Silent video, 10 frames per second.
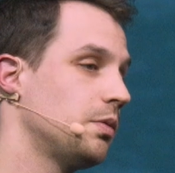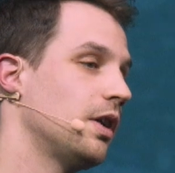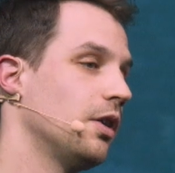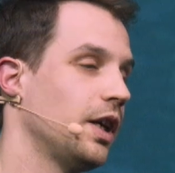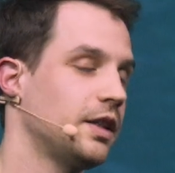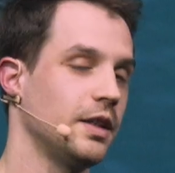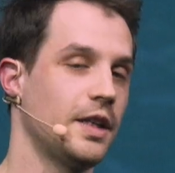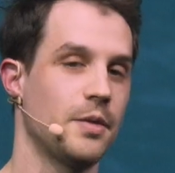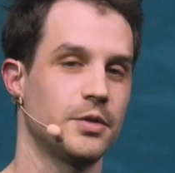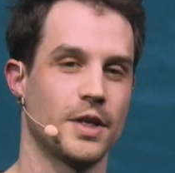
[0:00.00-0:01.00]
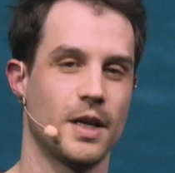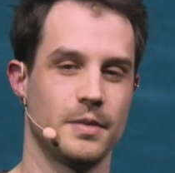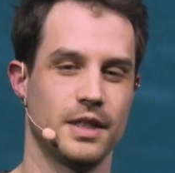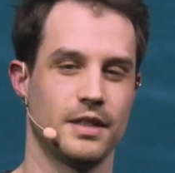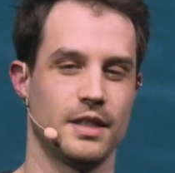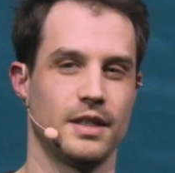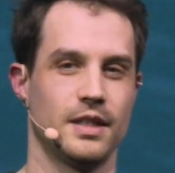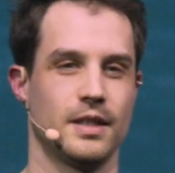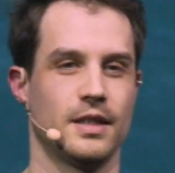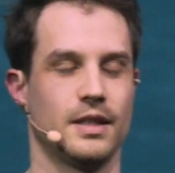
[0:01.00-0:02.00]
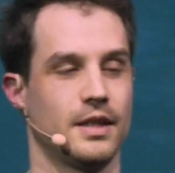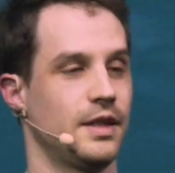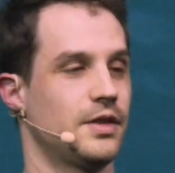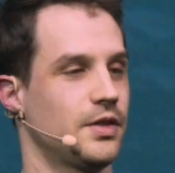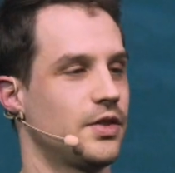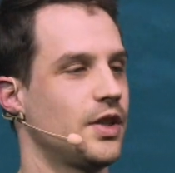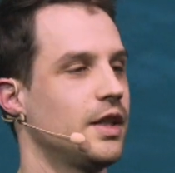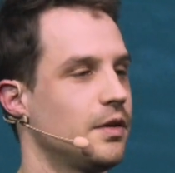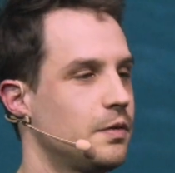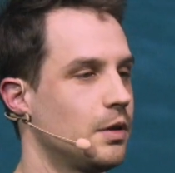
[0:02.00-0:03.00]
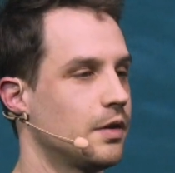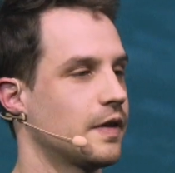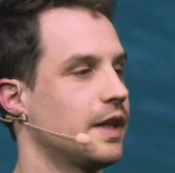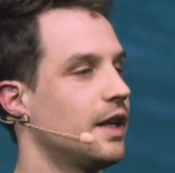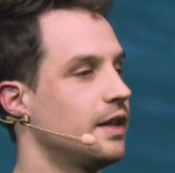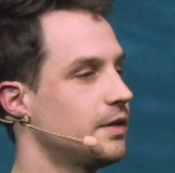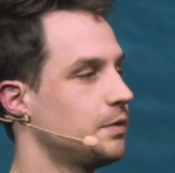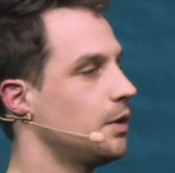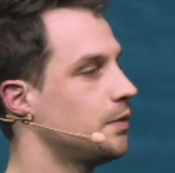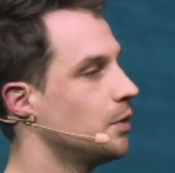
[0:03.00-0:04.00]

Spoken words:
we are located in Amsterdam, and it's a city full of canals, full of